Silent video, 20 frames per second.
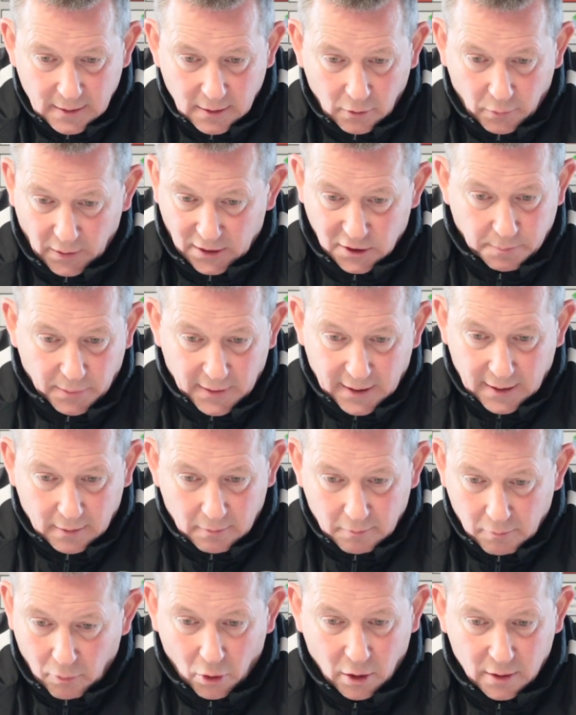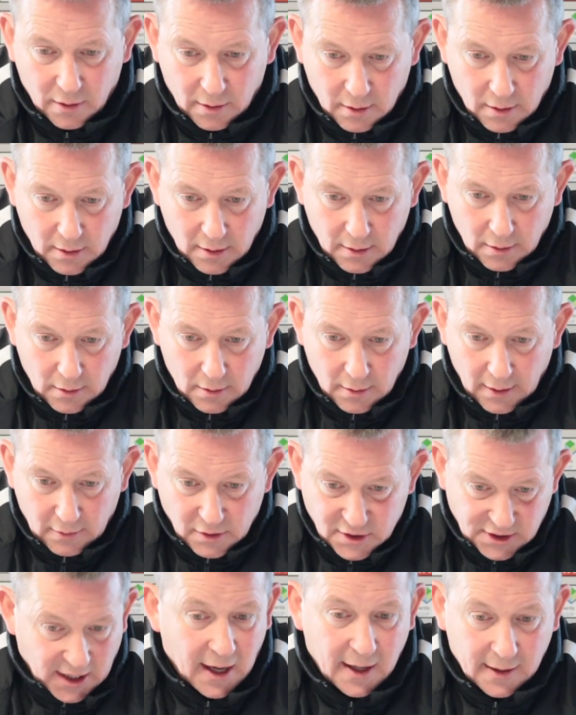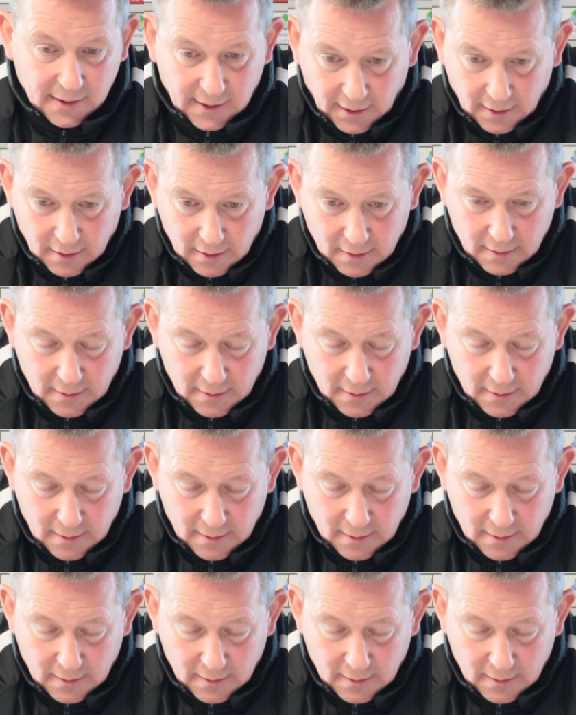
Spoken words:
Queen's Park, Morton, Saturday.